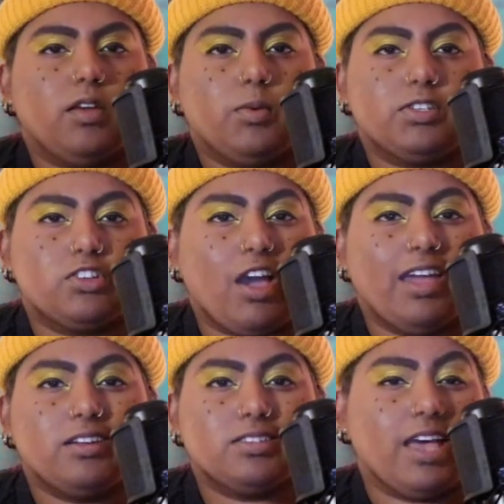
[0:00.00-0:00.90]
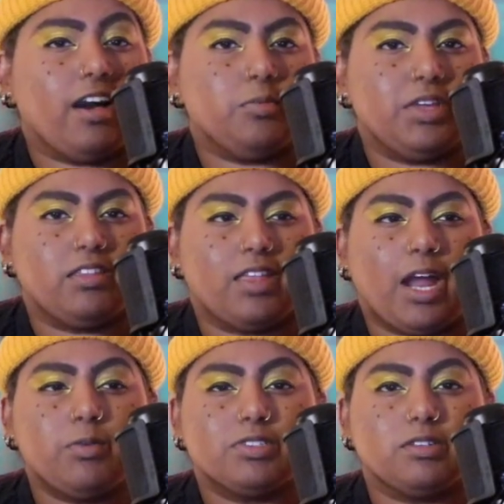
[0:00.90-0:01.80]
They will try to tell me
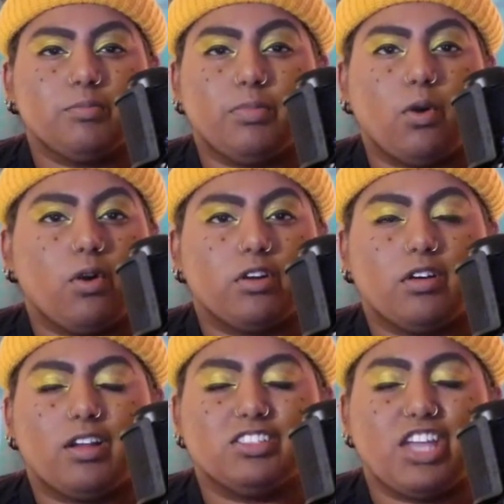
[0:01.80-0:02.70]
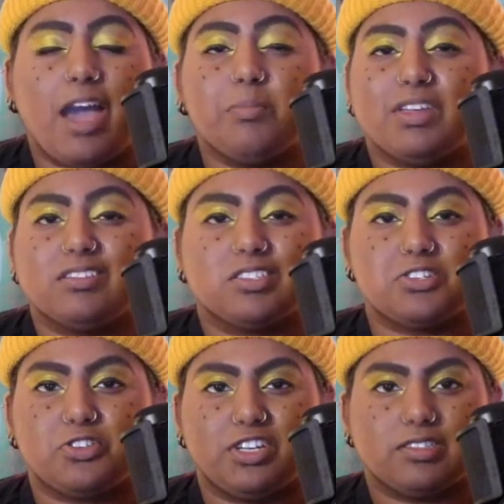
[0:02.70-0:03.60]
that I wasn't born on Champion
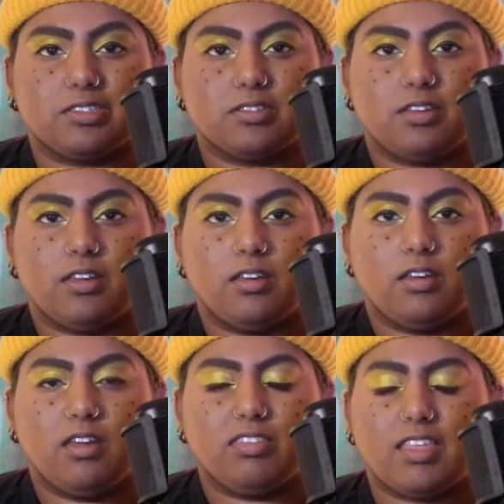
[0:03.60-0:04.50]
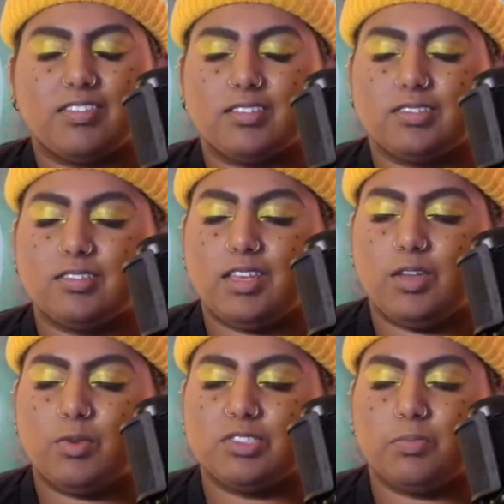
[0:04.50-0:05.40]
Streets, that this
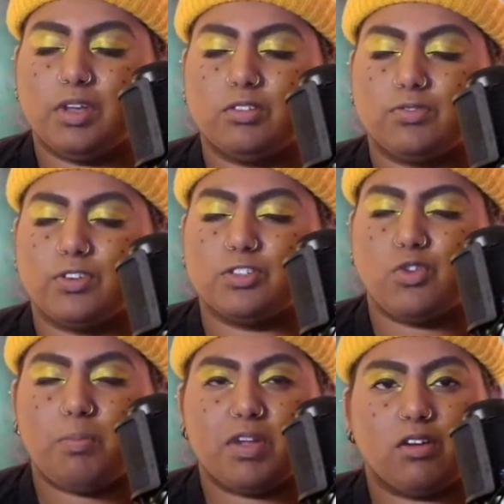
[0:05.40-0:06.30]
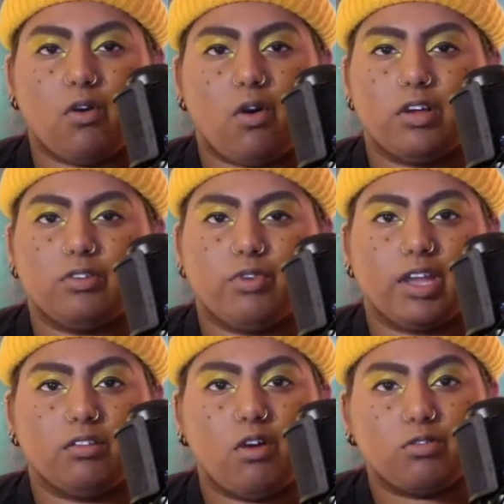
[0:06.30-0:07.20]
city was built for dripping oil
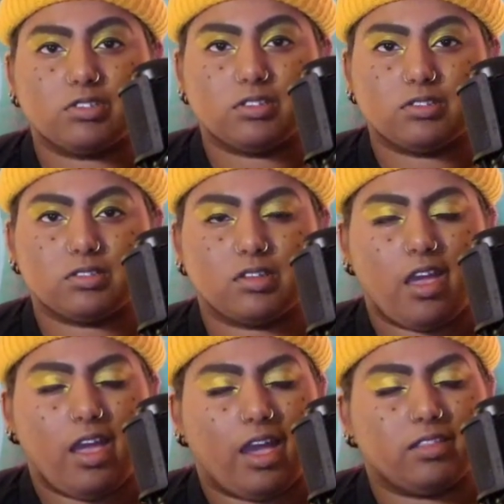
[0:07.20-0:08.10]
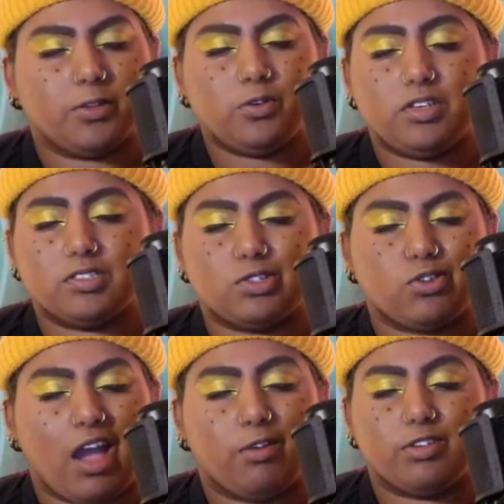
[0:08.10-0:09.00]
rig noses and loonies
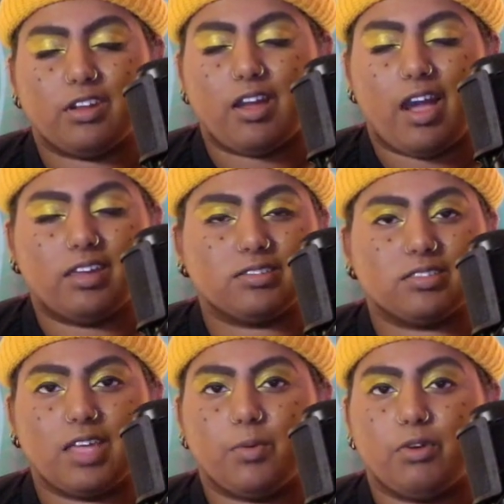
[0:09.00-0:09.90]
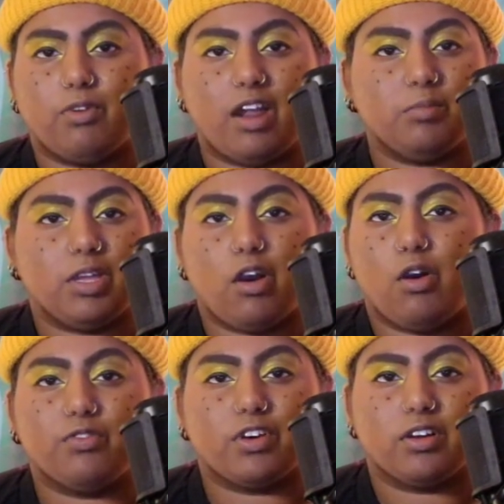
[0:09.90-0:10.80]
drowned in ice. They will run me
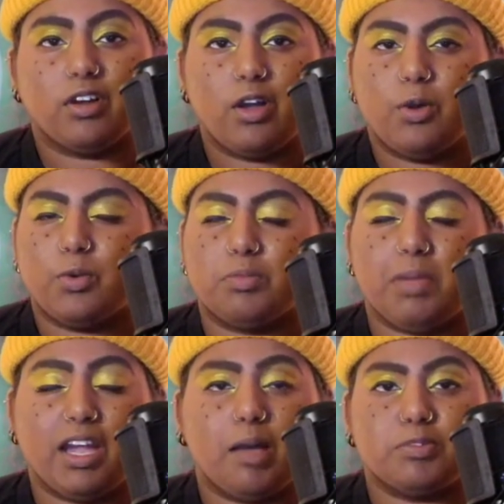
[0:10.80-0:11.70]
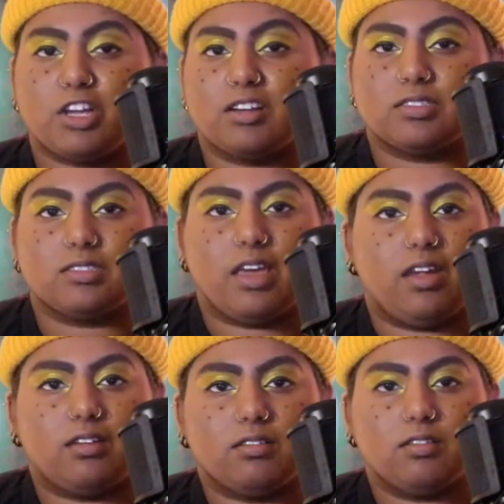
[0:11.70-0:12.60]
over with pickup truck
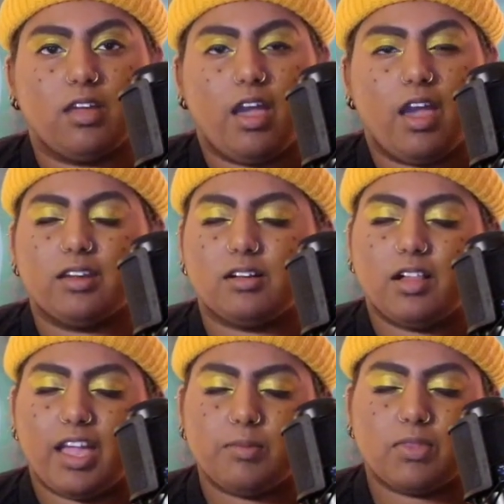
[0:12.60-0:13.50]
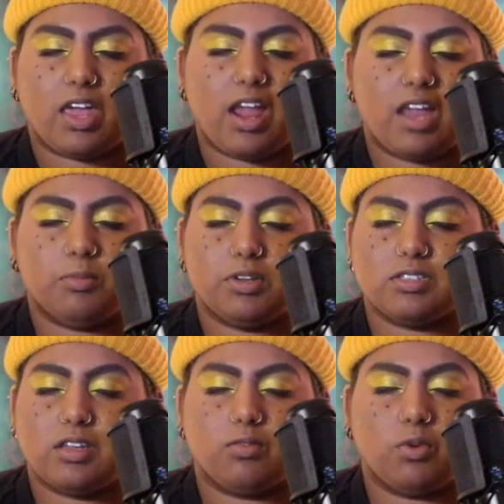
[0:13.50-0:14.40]
slang and claim that
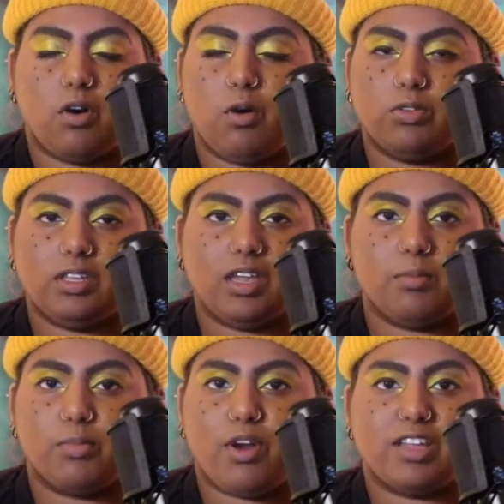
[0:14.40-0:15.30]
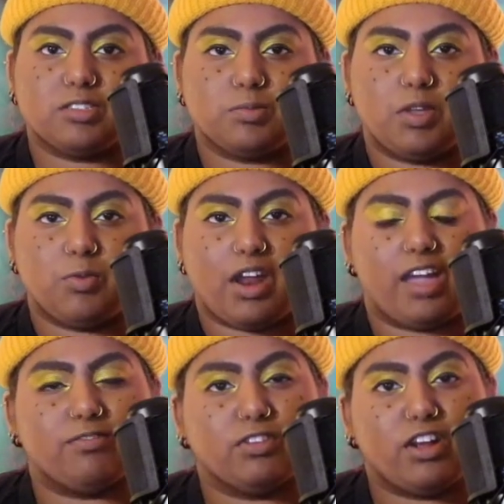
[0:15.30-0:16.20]
Edmonton will only embrace me when
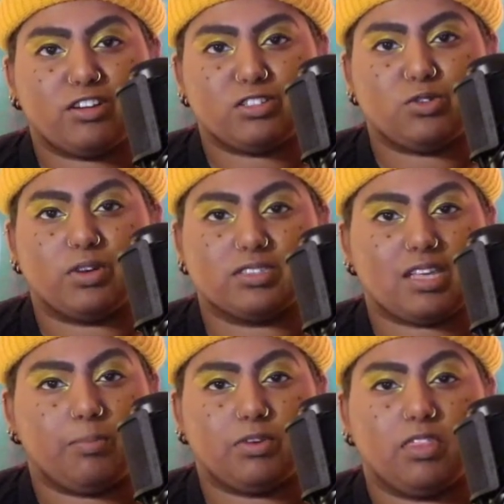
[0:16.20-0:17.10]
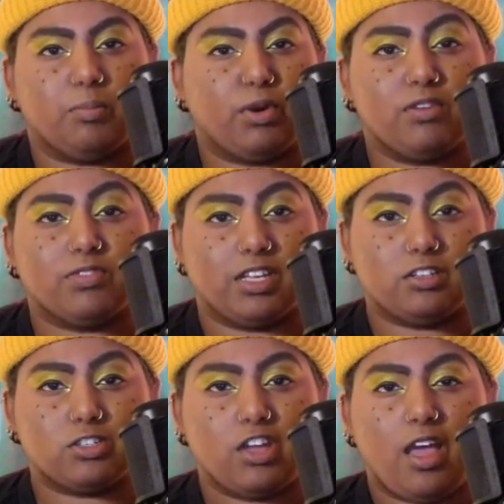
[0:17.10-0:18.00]
I have learned to accept the
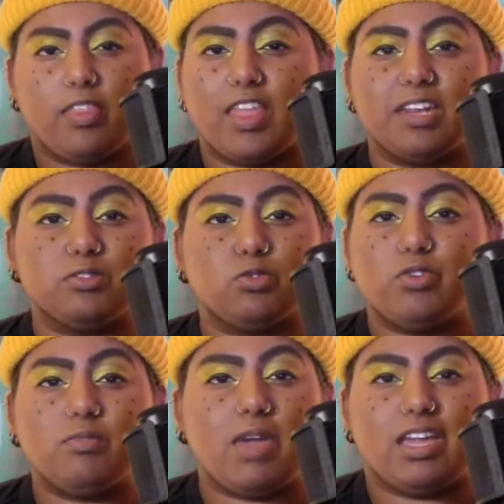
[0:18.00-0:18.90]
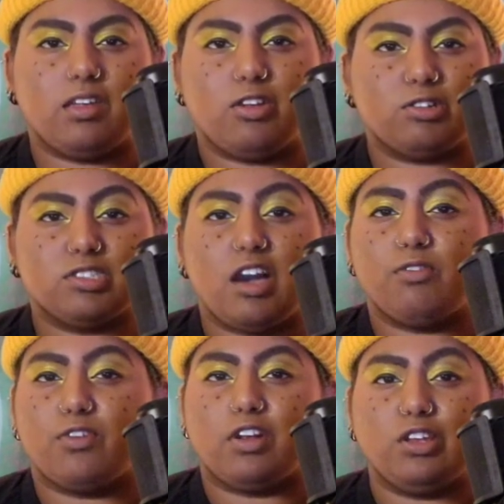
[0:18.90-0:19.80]
privilege that is remaking
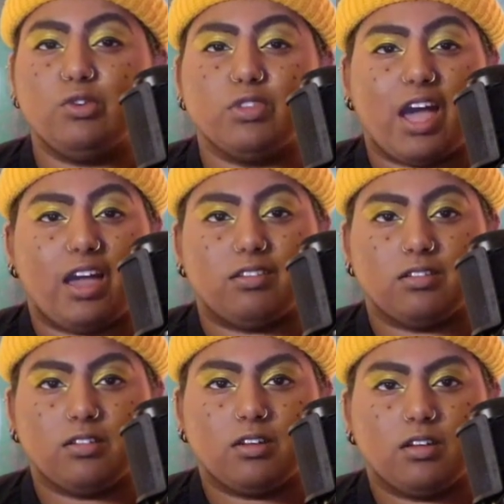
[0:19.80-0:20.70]
yourself on new land.